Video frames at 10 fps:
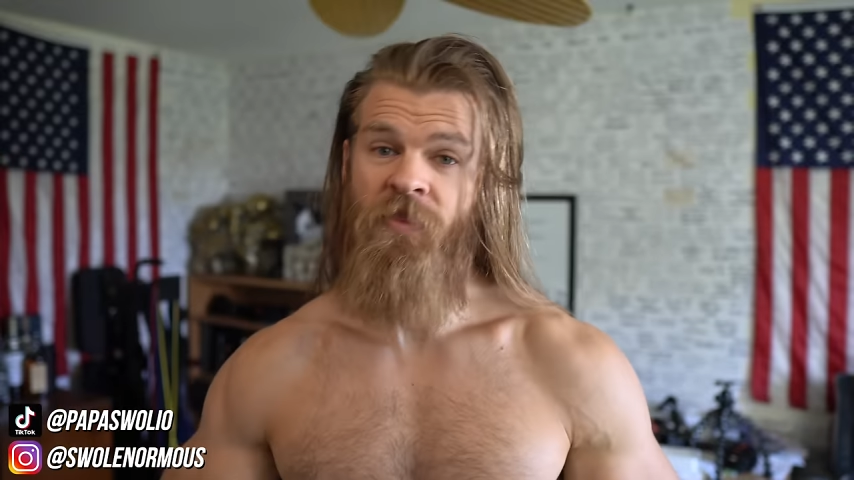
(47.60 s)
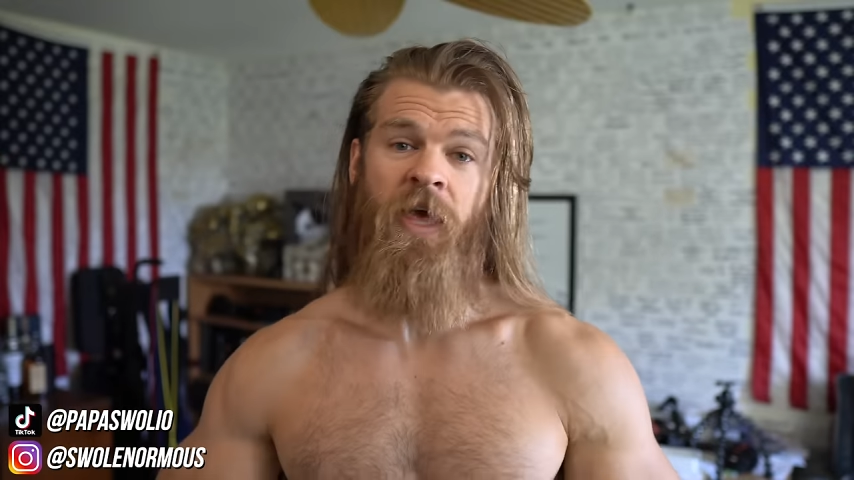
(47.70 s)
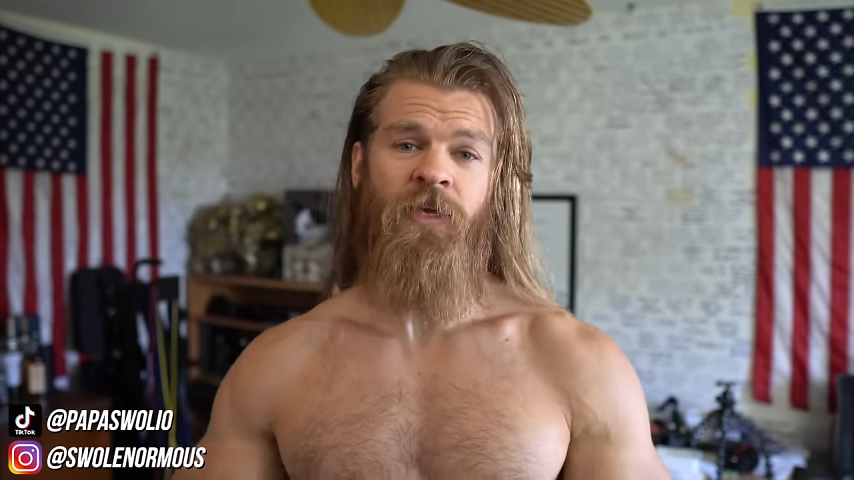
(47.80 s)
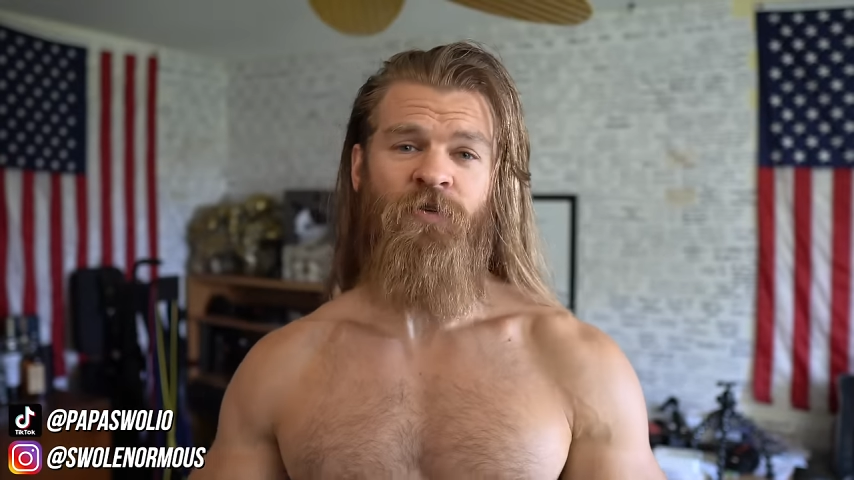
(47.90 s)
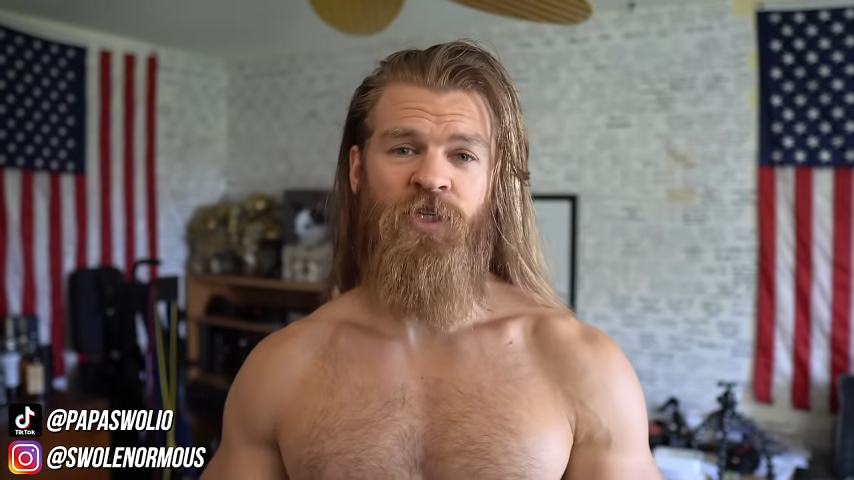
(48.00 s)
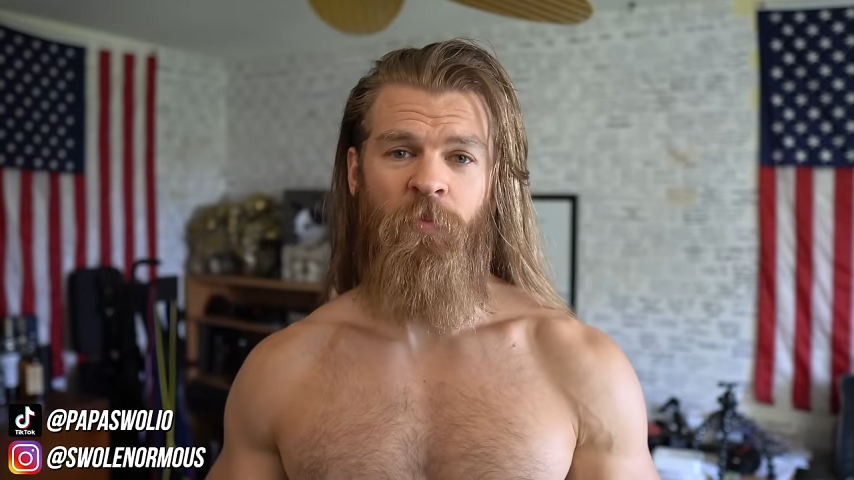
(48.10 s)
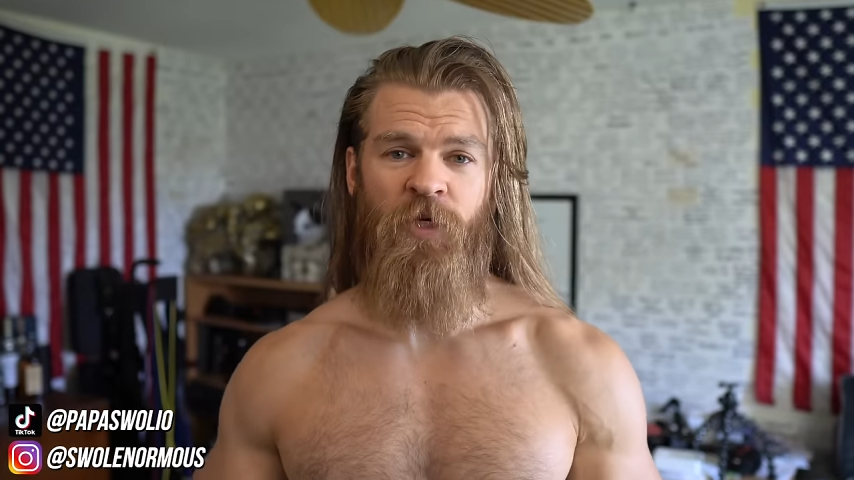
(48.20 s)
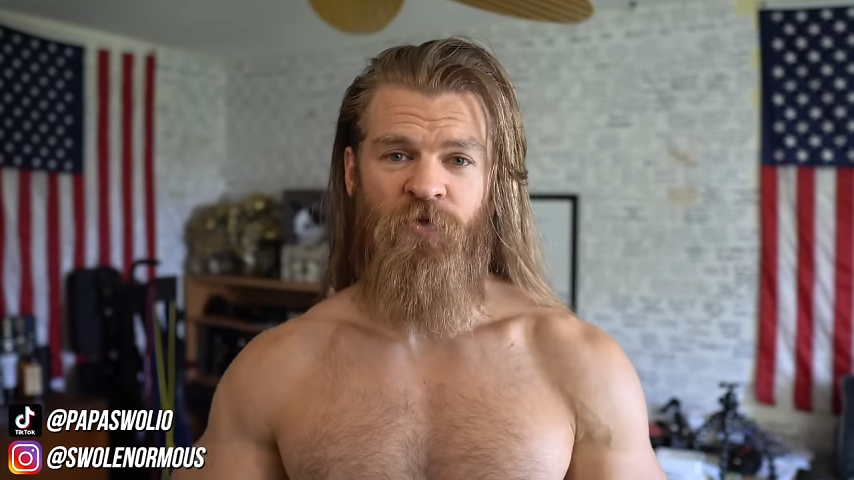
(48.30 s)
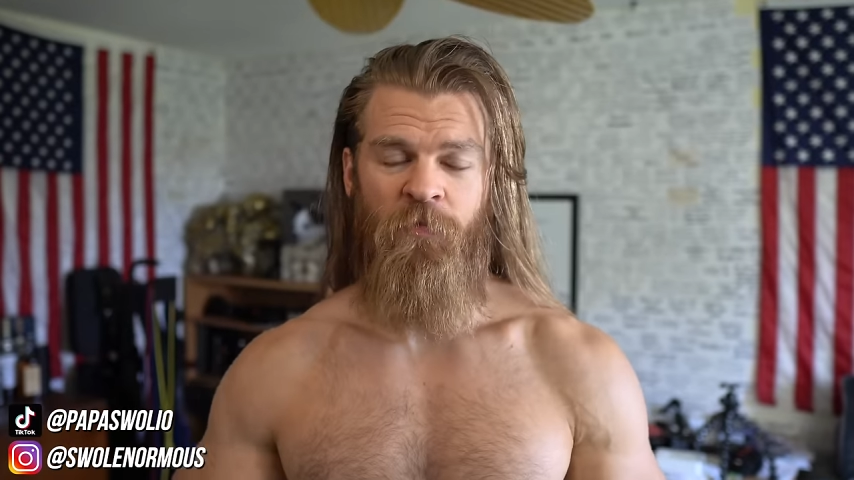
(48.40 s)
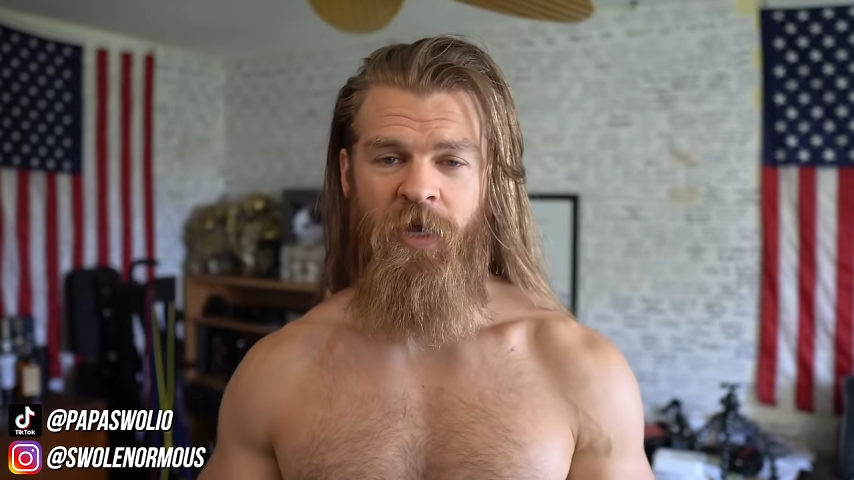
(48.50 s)
Thank you so
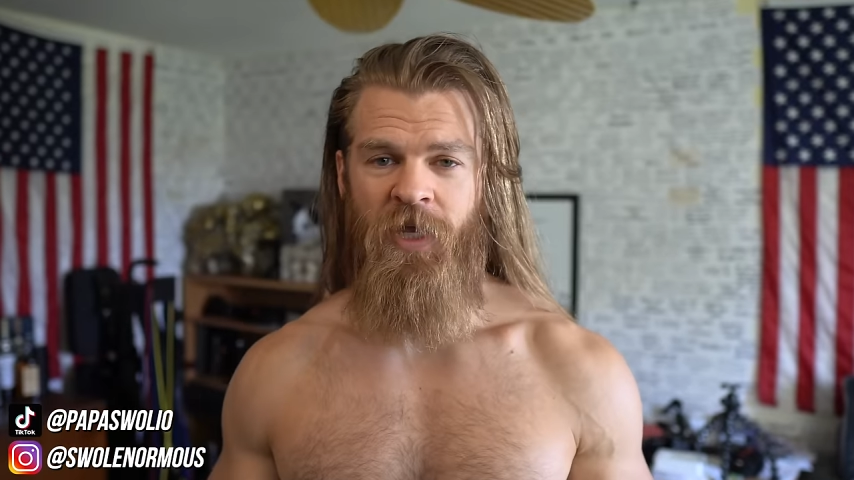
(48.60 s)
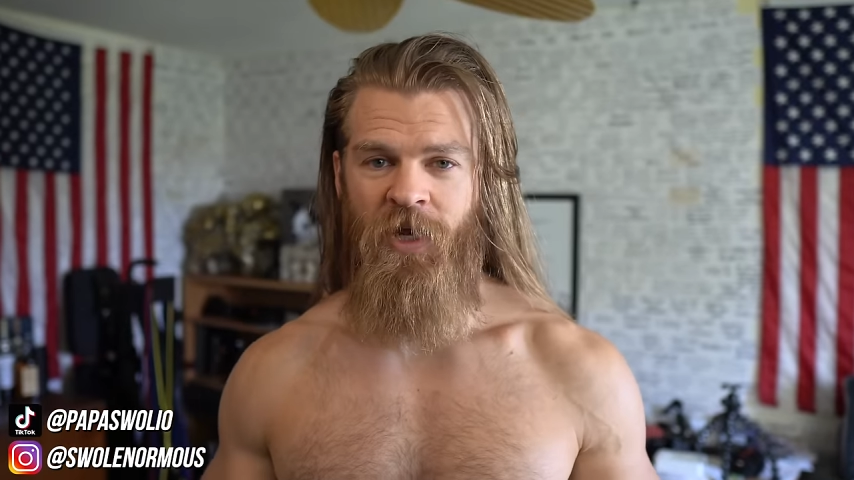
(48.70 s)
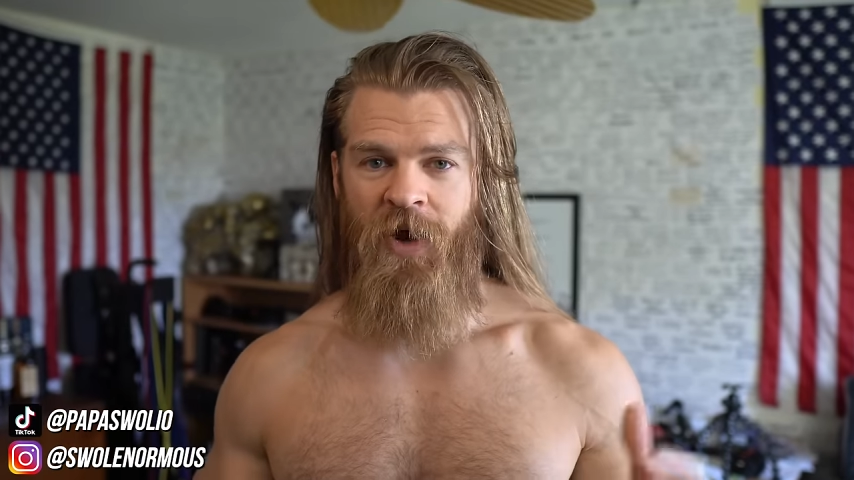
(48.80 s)
much for being here.